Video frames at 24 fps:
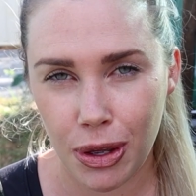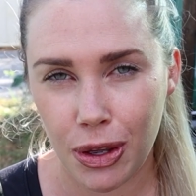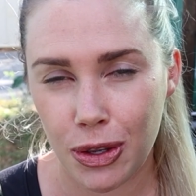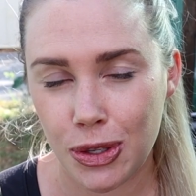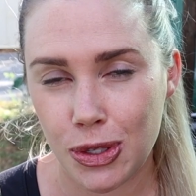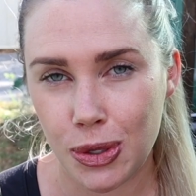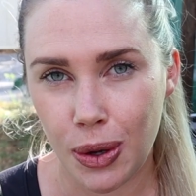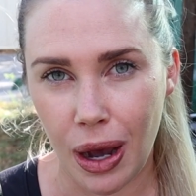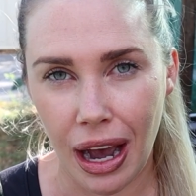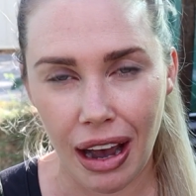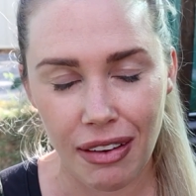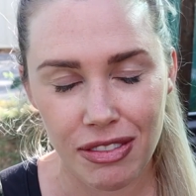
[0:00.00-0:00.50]

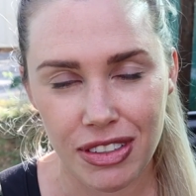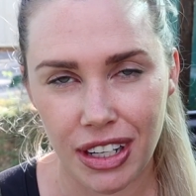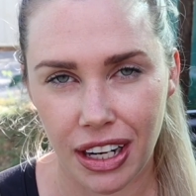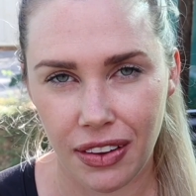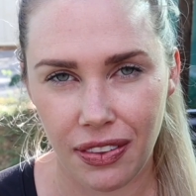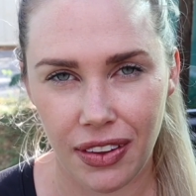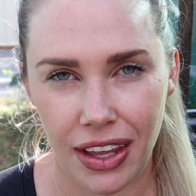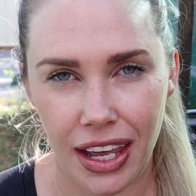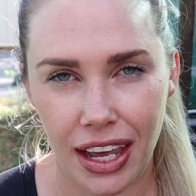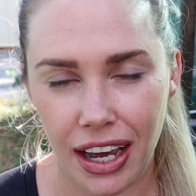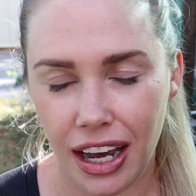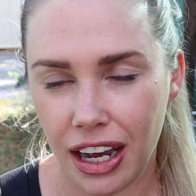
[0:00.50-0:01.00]
So I've
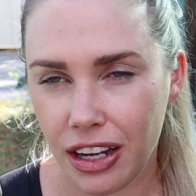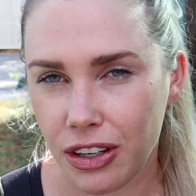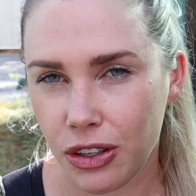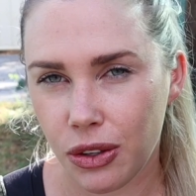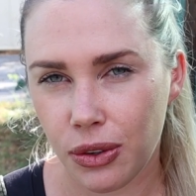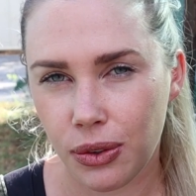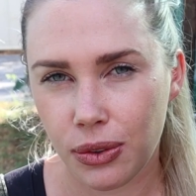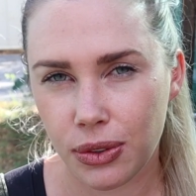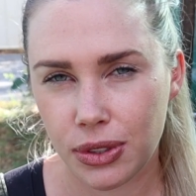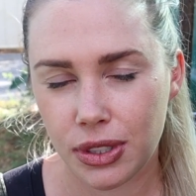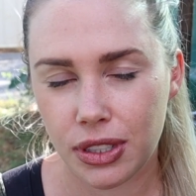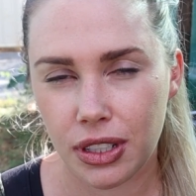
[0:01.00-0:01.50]
done that. I
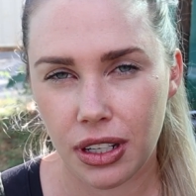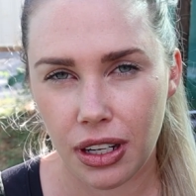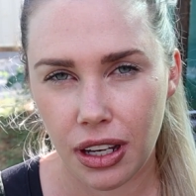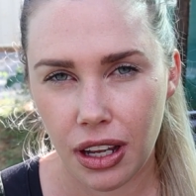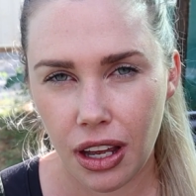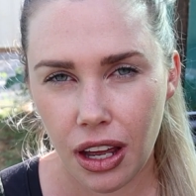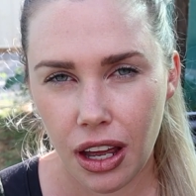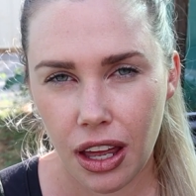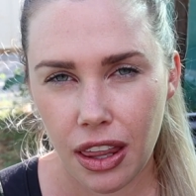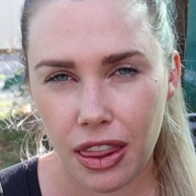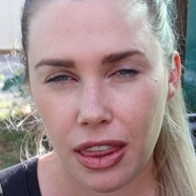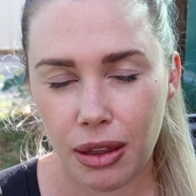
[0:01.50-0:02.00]
used
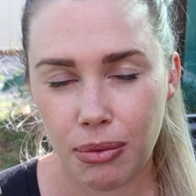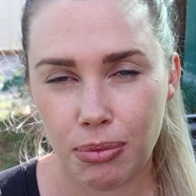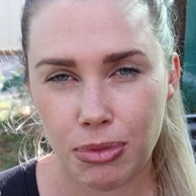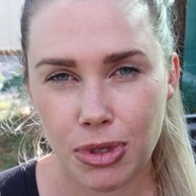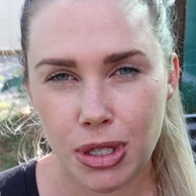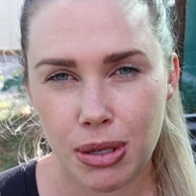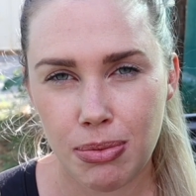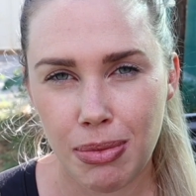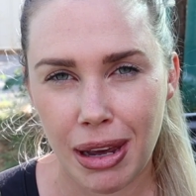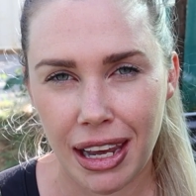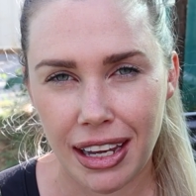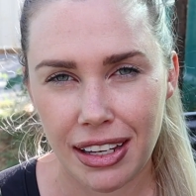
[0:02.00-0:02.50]
them
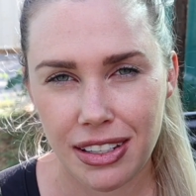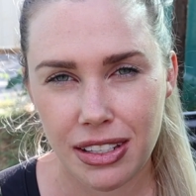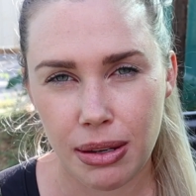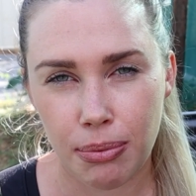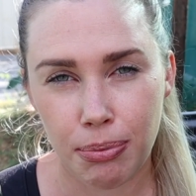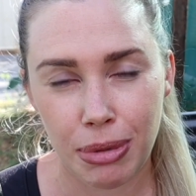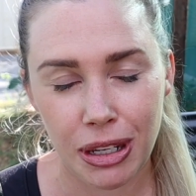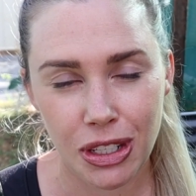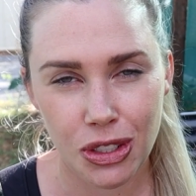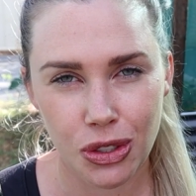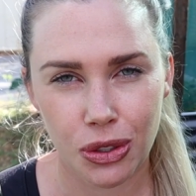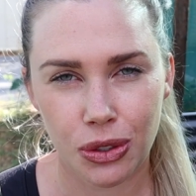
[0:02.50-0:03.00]
to make some
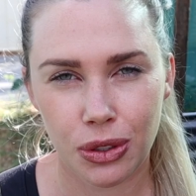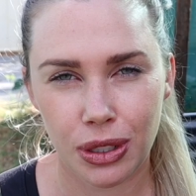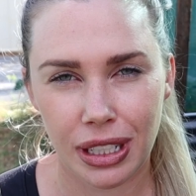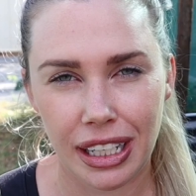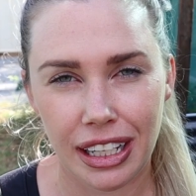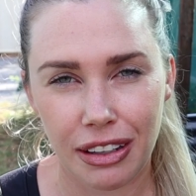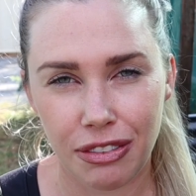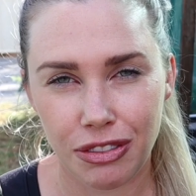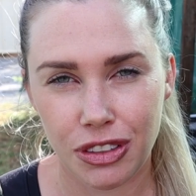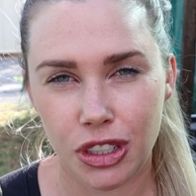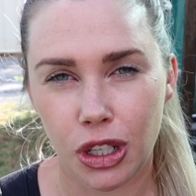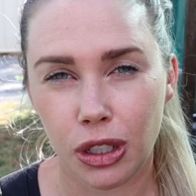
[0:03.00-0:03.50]
beetroot
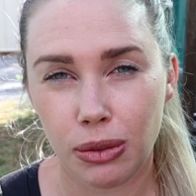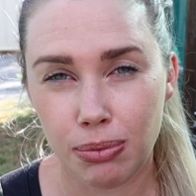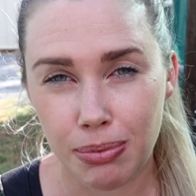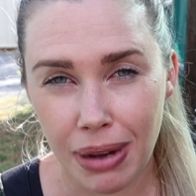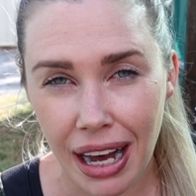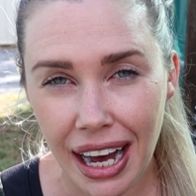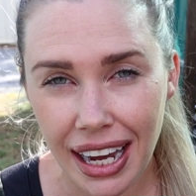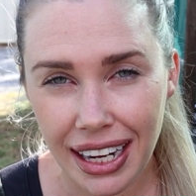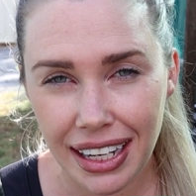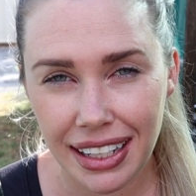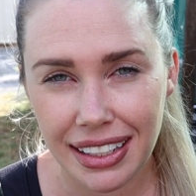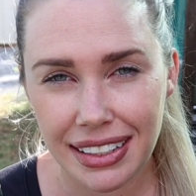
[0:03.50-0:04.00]
leaf
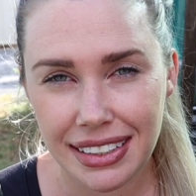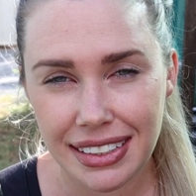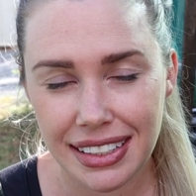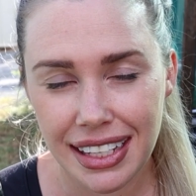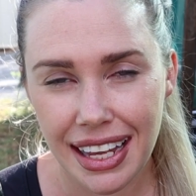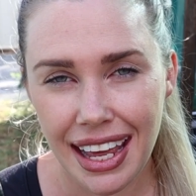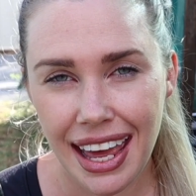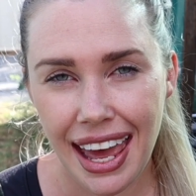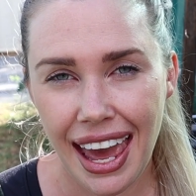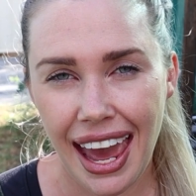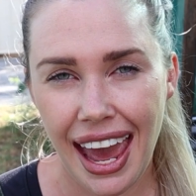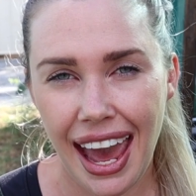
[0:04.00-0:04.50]
dolmades
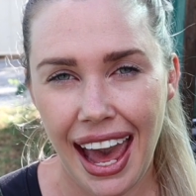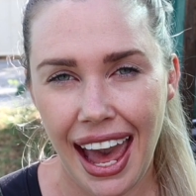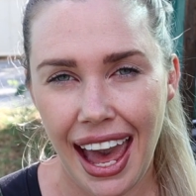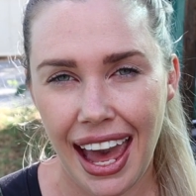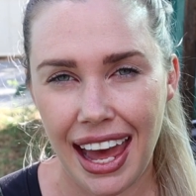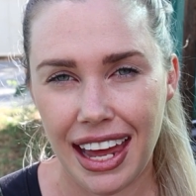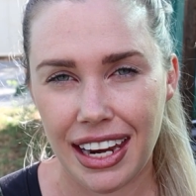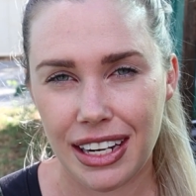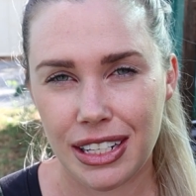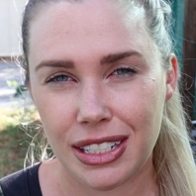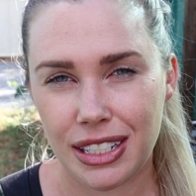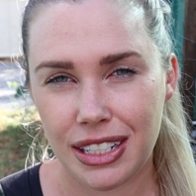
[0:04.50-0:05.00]

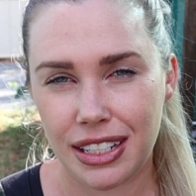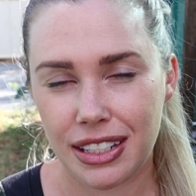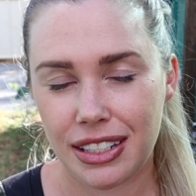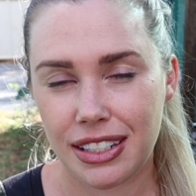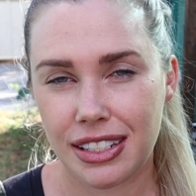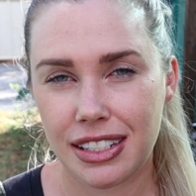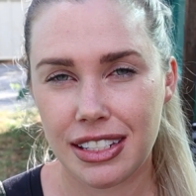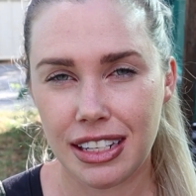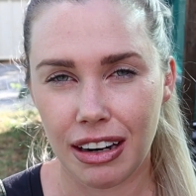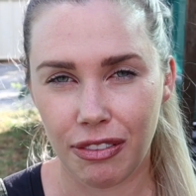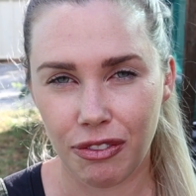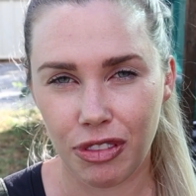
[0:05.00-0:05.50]
and
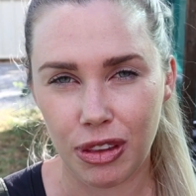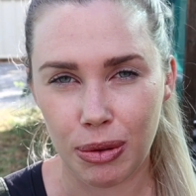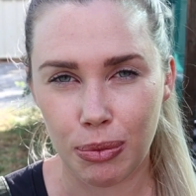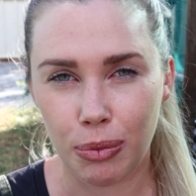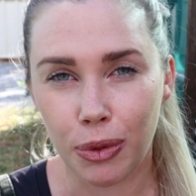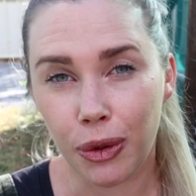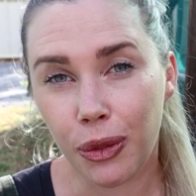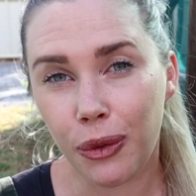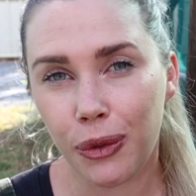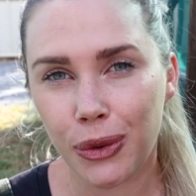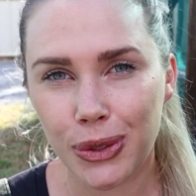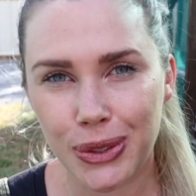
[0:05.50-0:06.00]
stuffed them
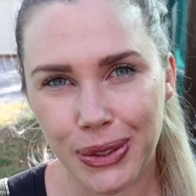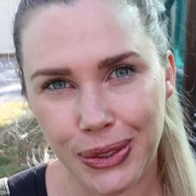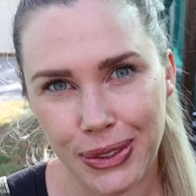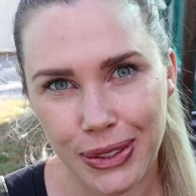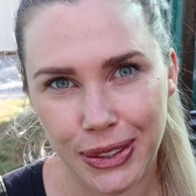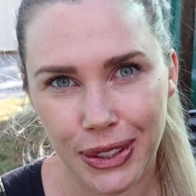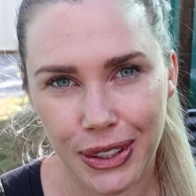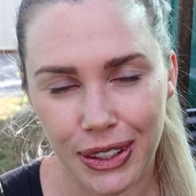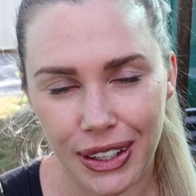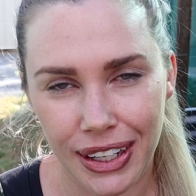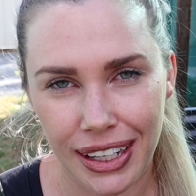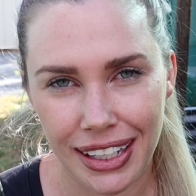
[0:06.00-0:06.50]
with all sorts
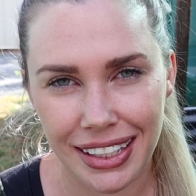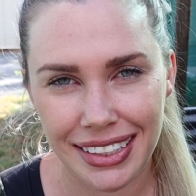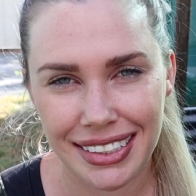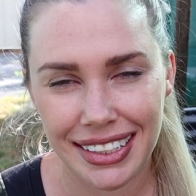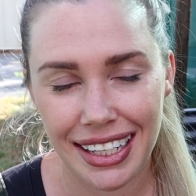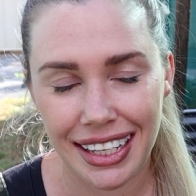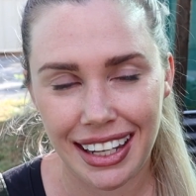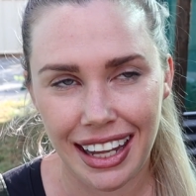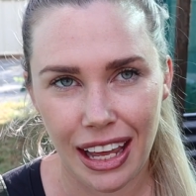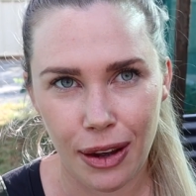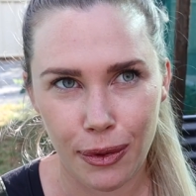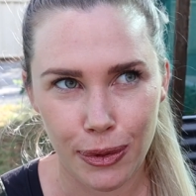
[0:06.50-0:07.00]
of goodies,
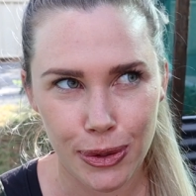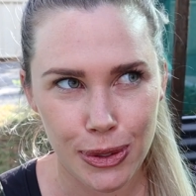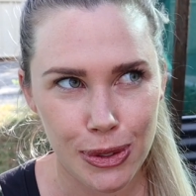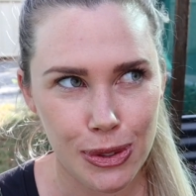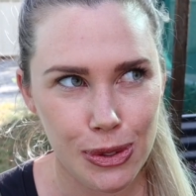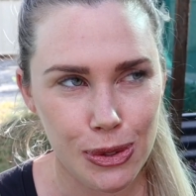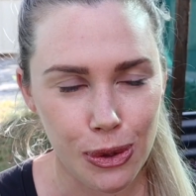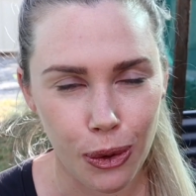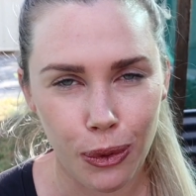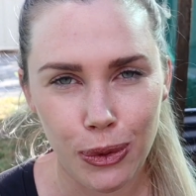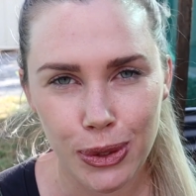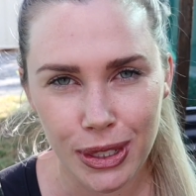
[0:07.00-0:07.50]
and they were
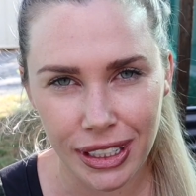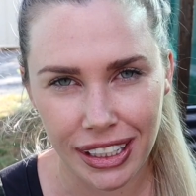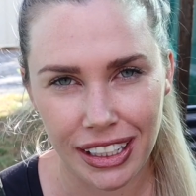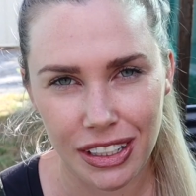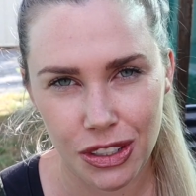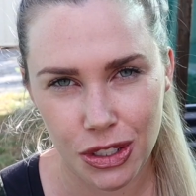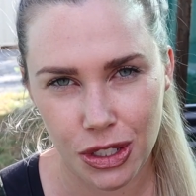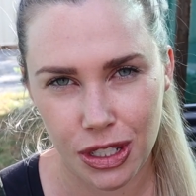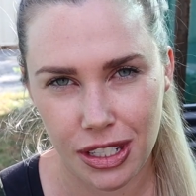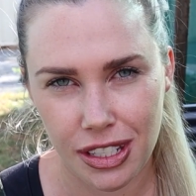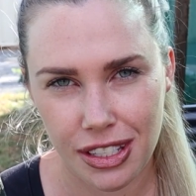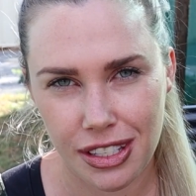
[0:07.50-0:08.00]
so
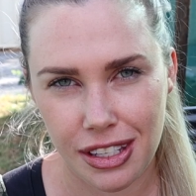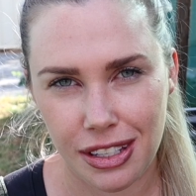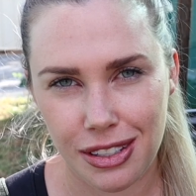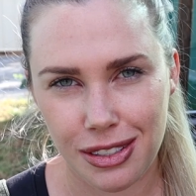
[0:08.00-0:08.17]
delicious.